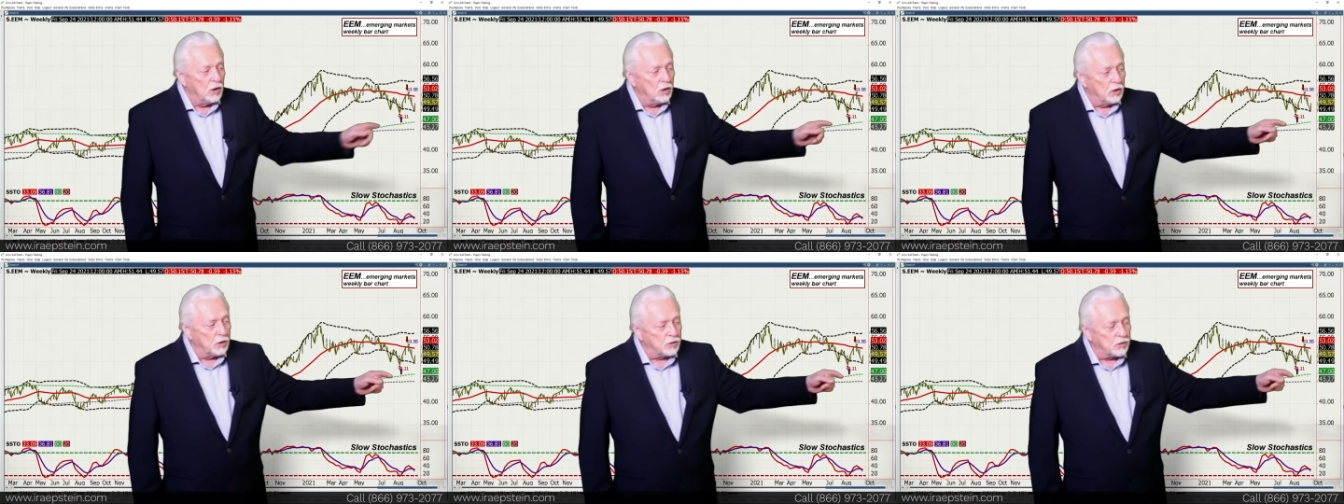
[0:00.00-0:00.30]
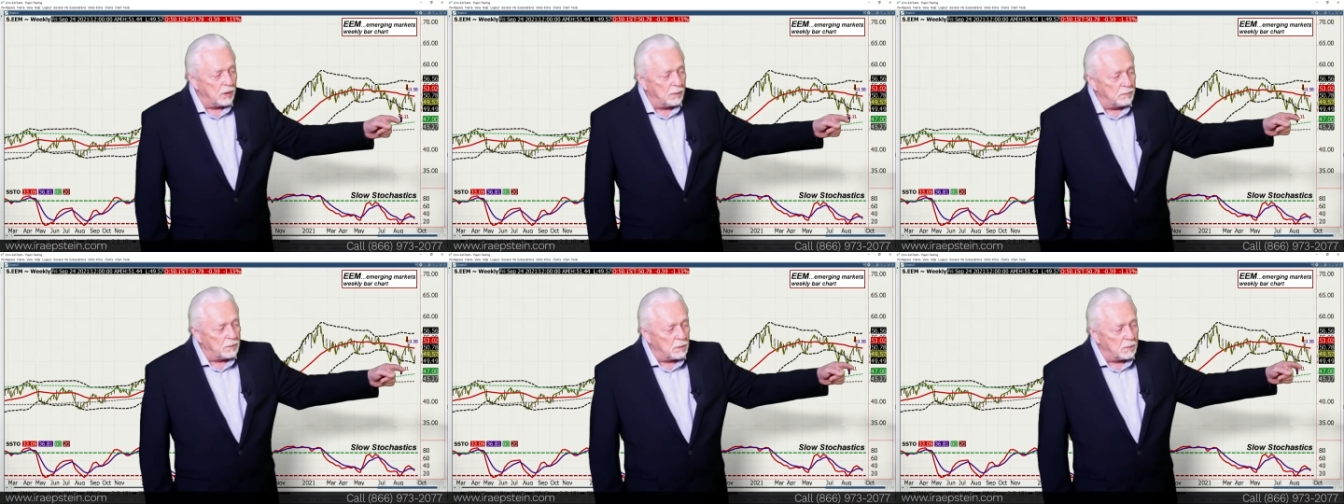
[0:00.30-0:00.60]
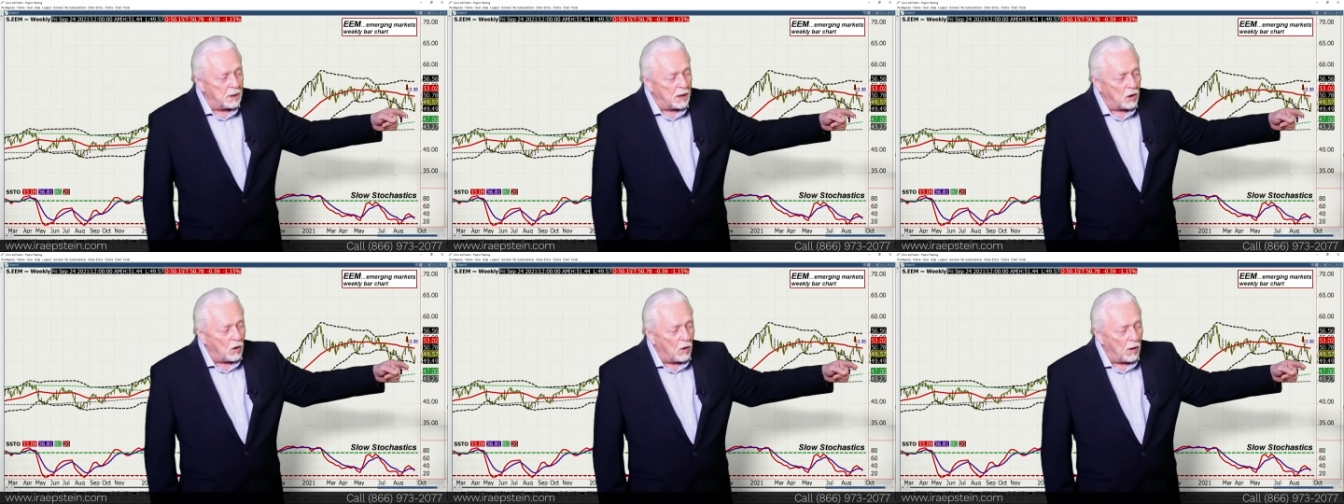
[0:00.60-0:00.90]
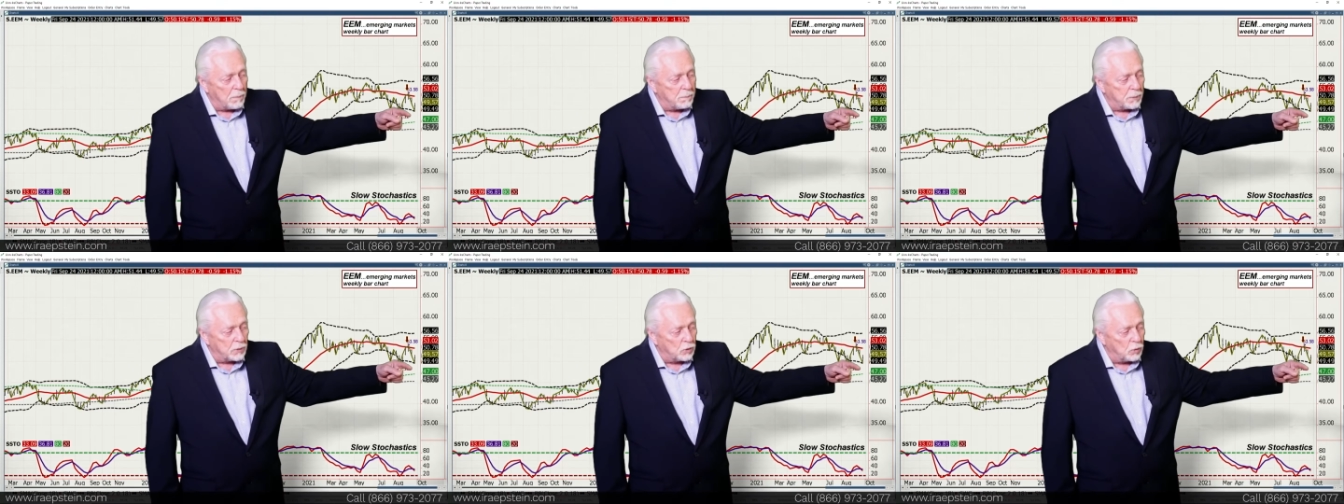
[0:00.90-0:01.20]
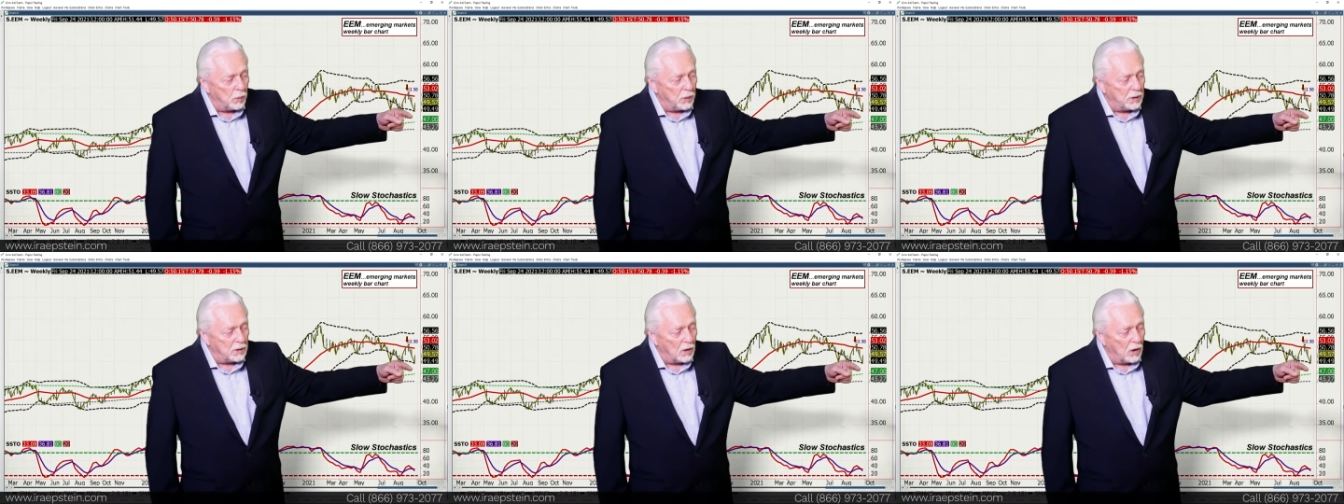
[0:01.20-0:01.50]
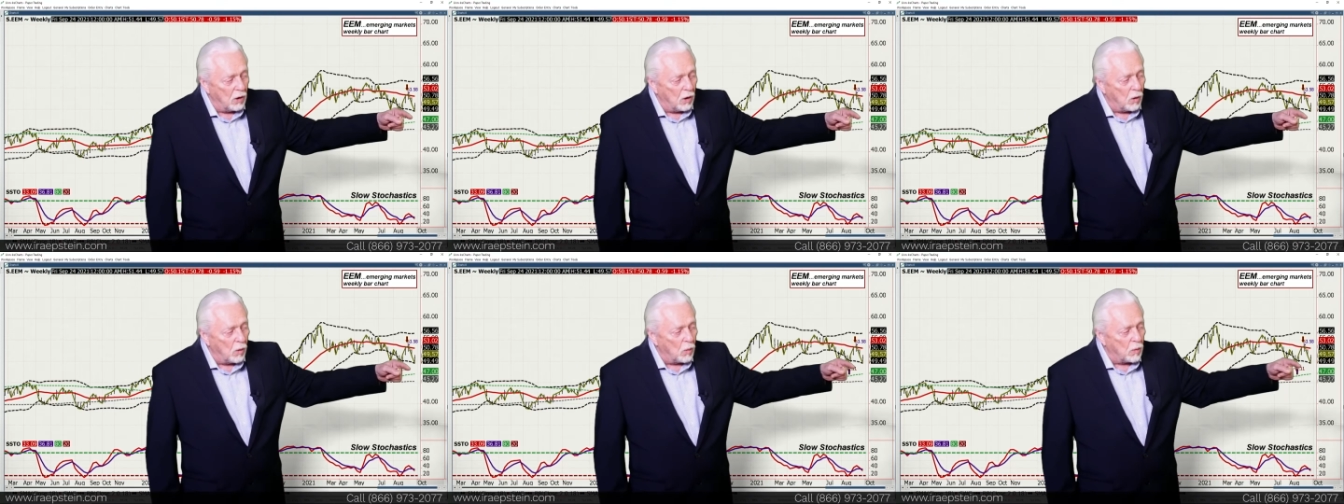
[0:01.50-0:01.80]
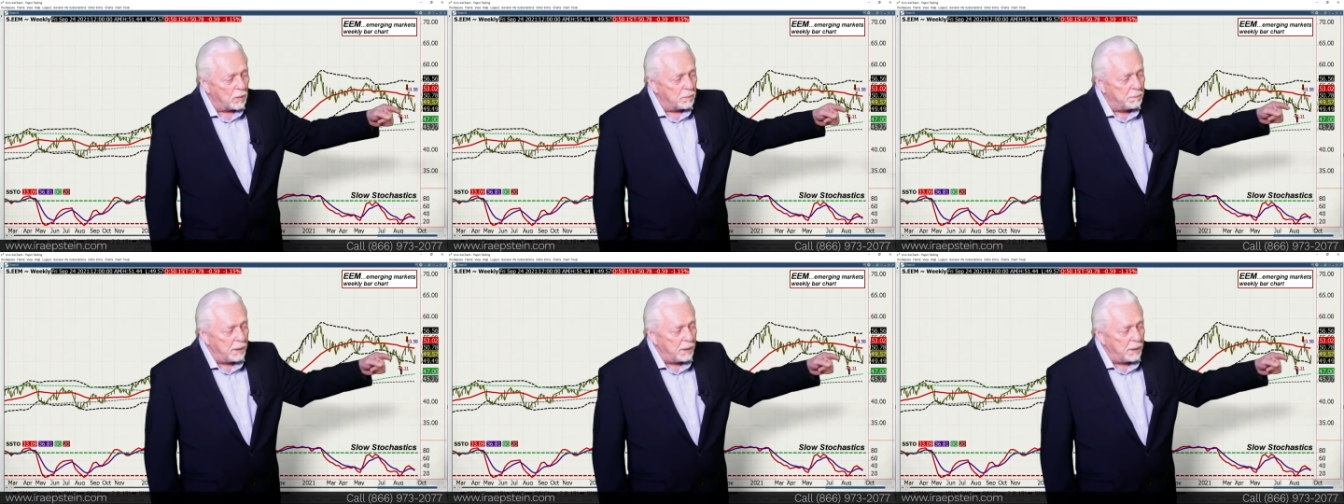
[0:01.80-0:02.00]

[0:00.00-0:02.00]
You seem to be caught between the lower